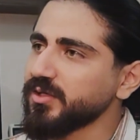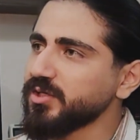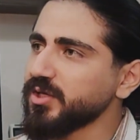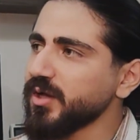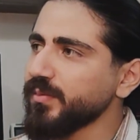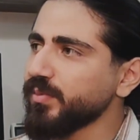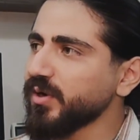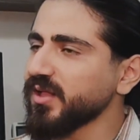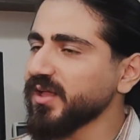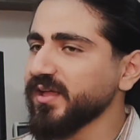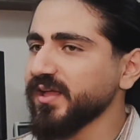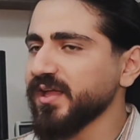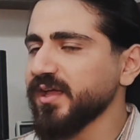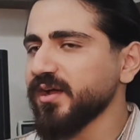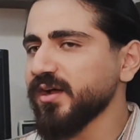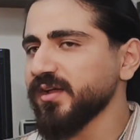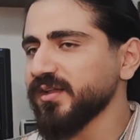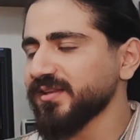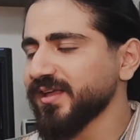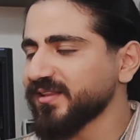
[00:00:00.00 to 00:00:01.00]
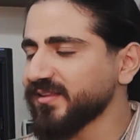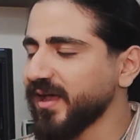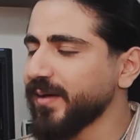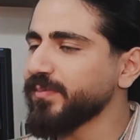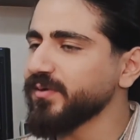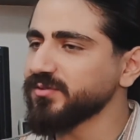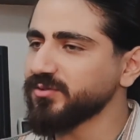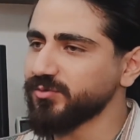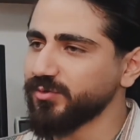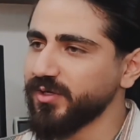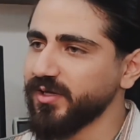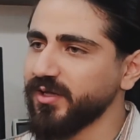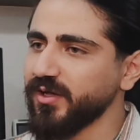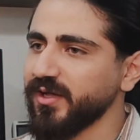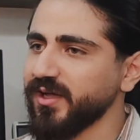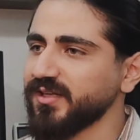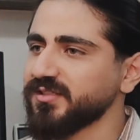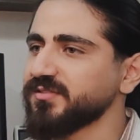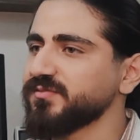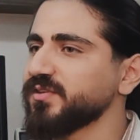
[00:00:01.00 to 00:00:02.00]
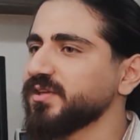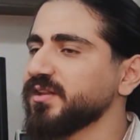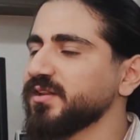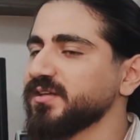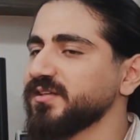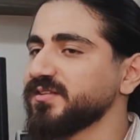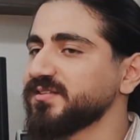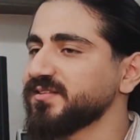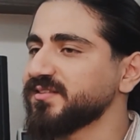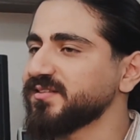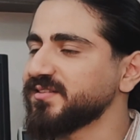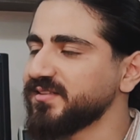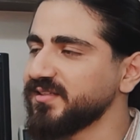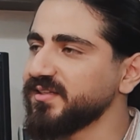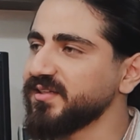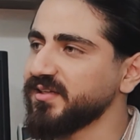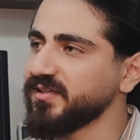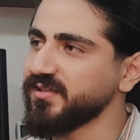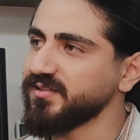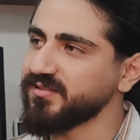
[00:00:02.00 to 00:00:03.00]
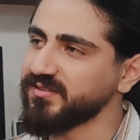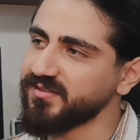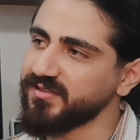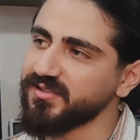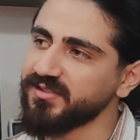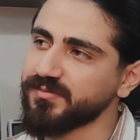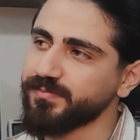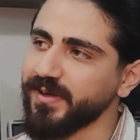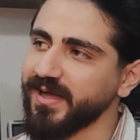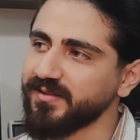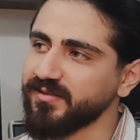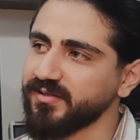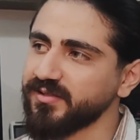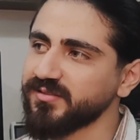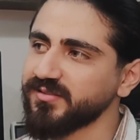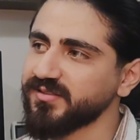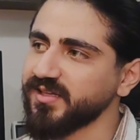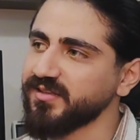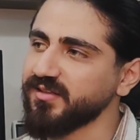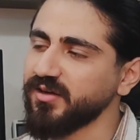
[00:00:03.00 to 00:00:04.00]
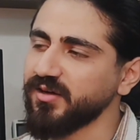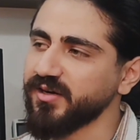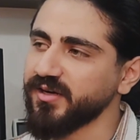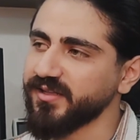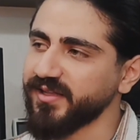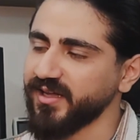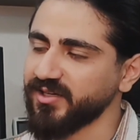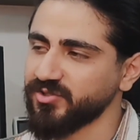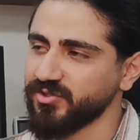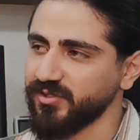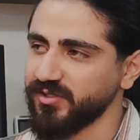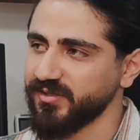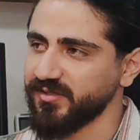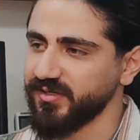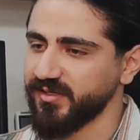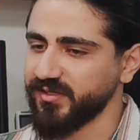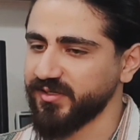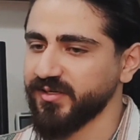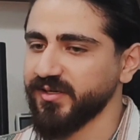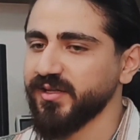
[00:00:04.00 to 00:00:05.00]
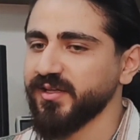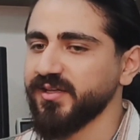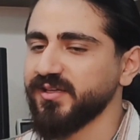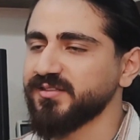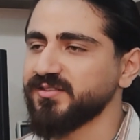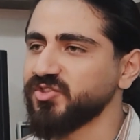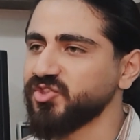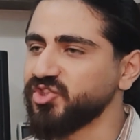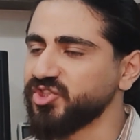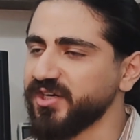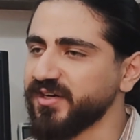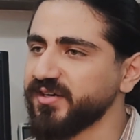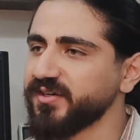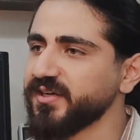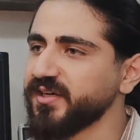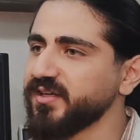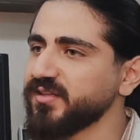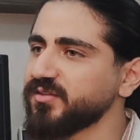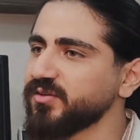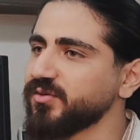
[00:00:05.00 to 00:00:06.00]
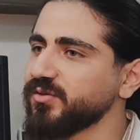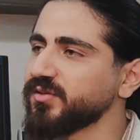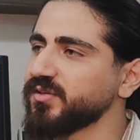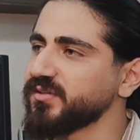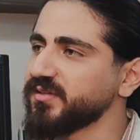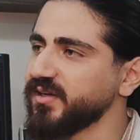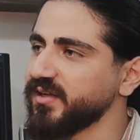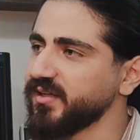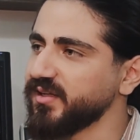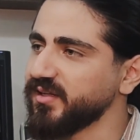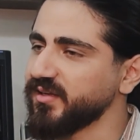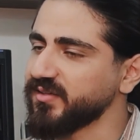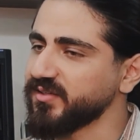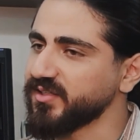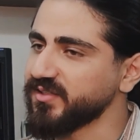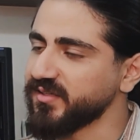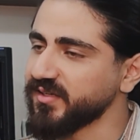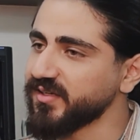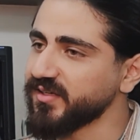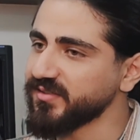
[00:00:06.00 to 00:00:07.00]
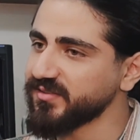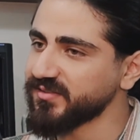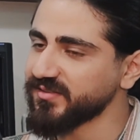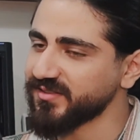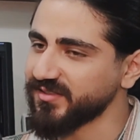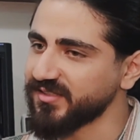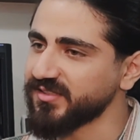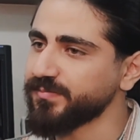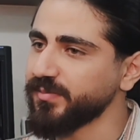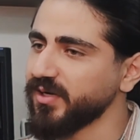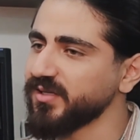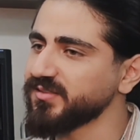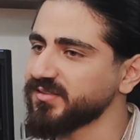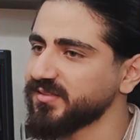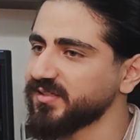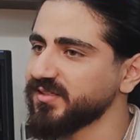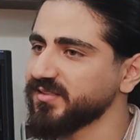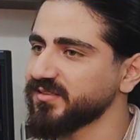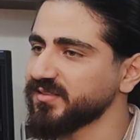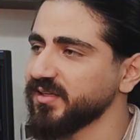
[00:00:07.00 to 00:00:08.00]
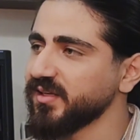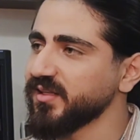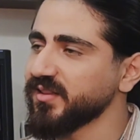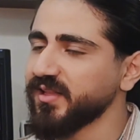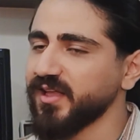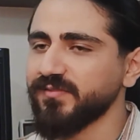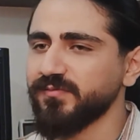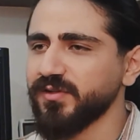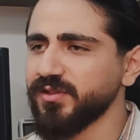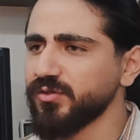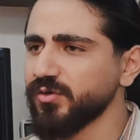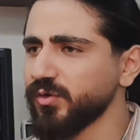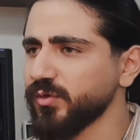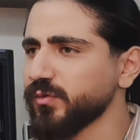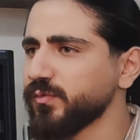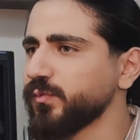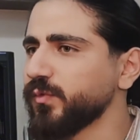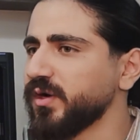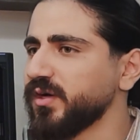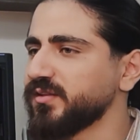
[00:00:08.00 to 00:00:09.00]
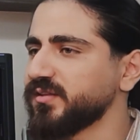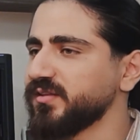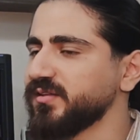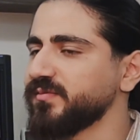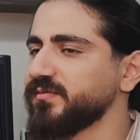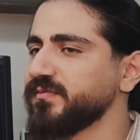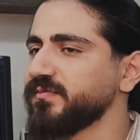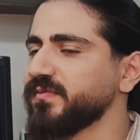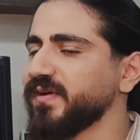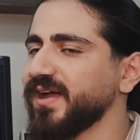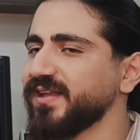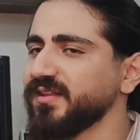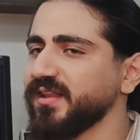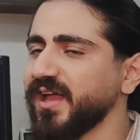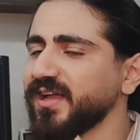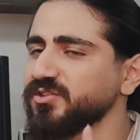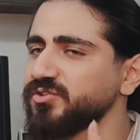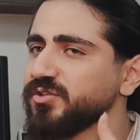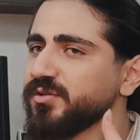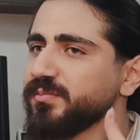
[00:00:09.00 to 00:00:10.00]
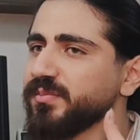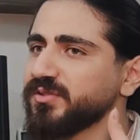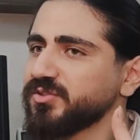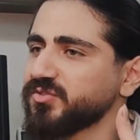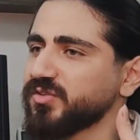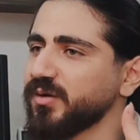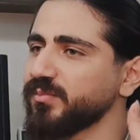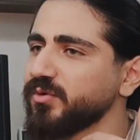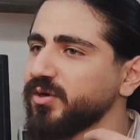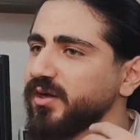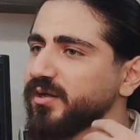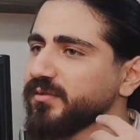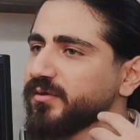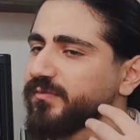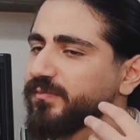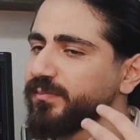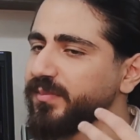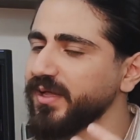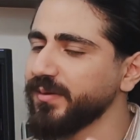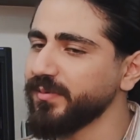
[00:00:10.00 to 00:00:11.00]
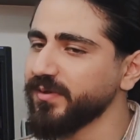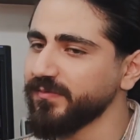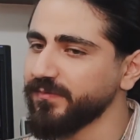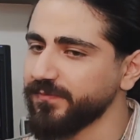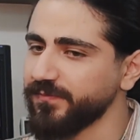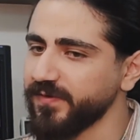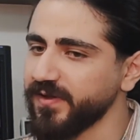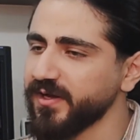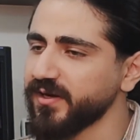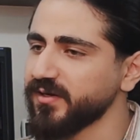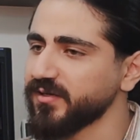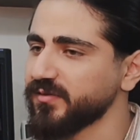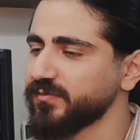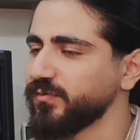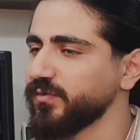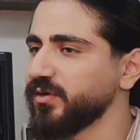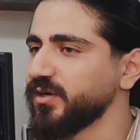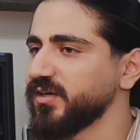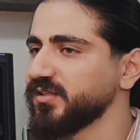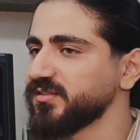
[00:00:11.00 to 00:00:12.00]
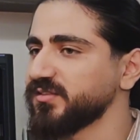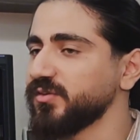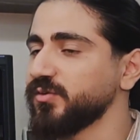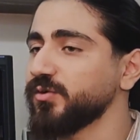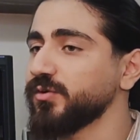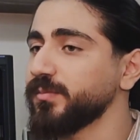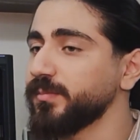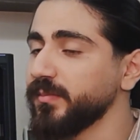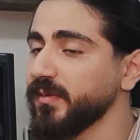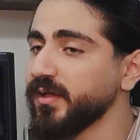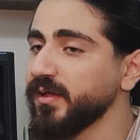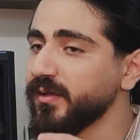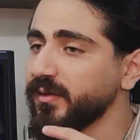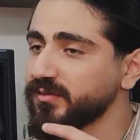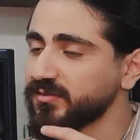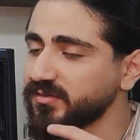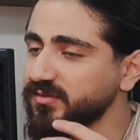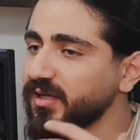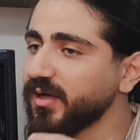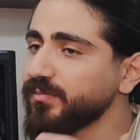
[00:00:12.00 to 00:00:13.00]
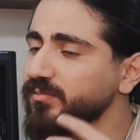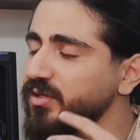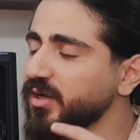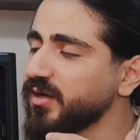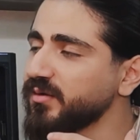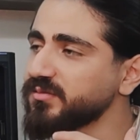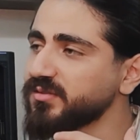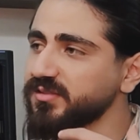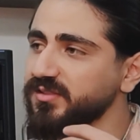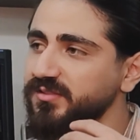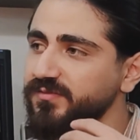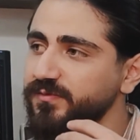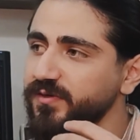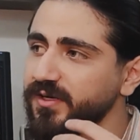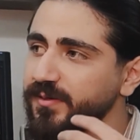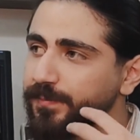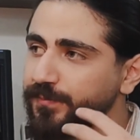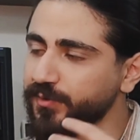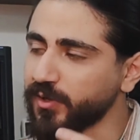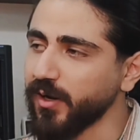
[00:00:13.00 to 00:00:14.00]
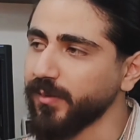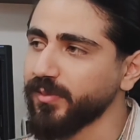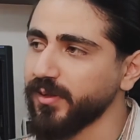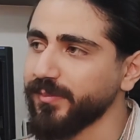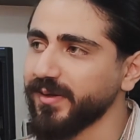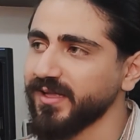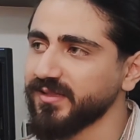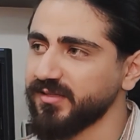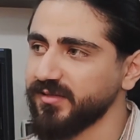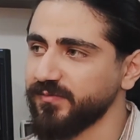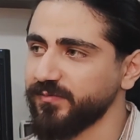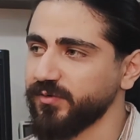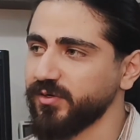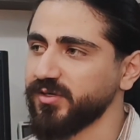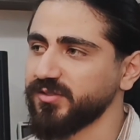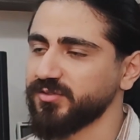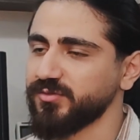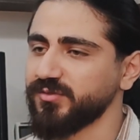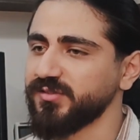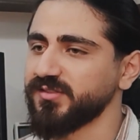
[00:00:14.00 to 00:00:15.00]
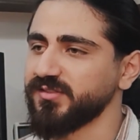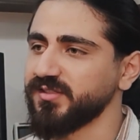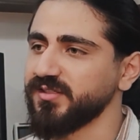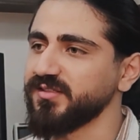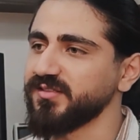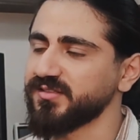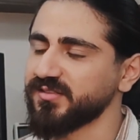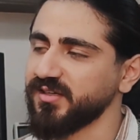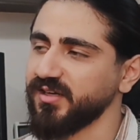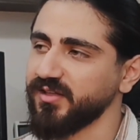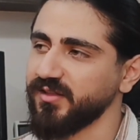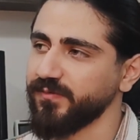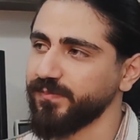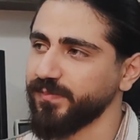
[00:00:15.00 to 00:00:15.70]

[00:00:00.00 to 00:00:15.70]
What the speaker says: Yeah, but AI, that happens to AI as well. It sees patterns that aren't actually there. It generate or return responses that we don't want. It actually makes some kind of maybe weird for us, or sometimes it's very problematic for us to see this kind of